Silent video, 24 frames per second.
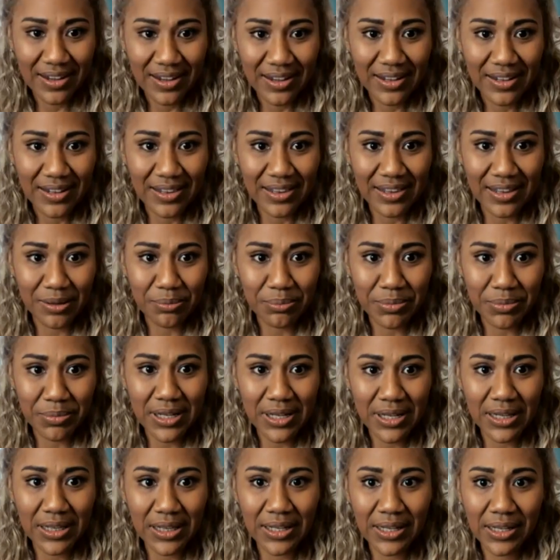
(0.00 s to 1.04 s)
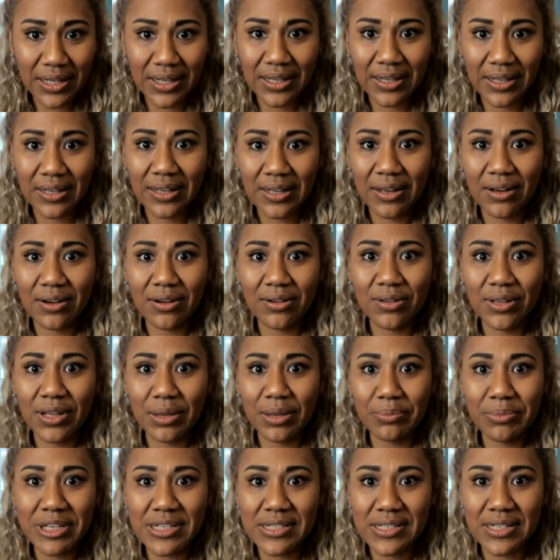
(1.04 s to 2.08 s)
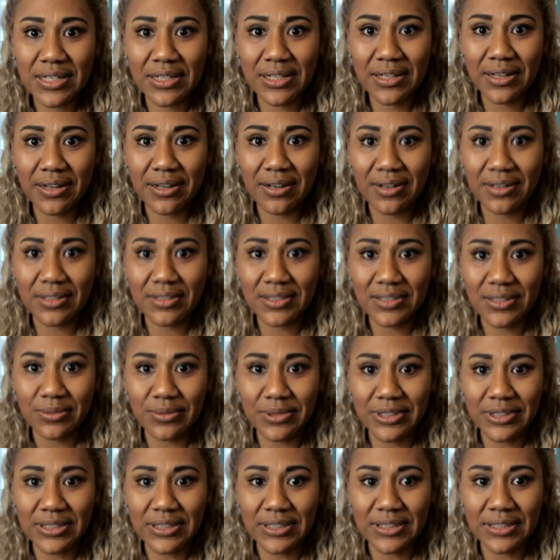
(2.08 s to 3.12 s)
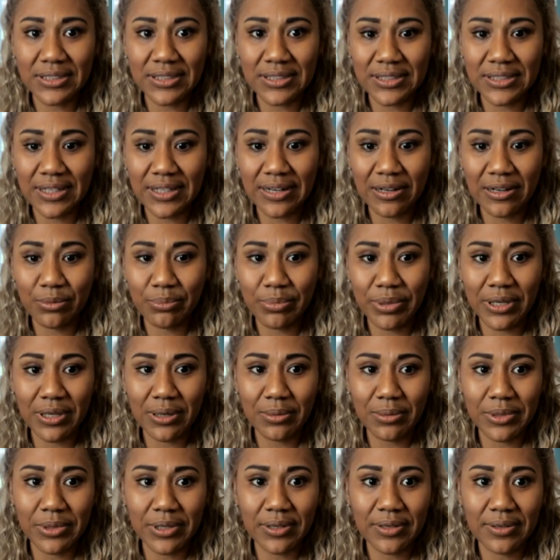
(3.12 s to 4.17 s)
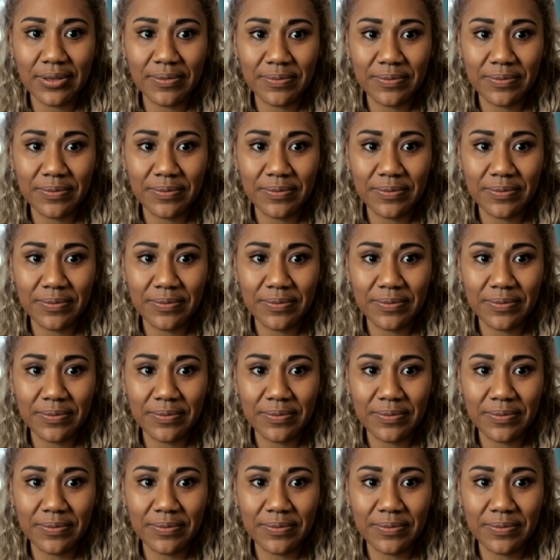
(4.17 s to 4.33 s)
Let me click it. Oh, let me just click onto it, and then I'll be able to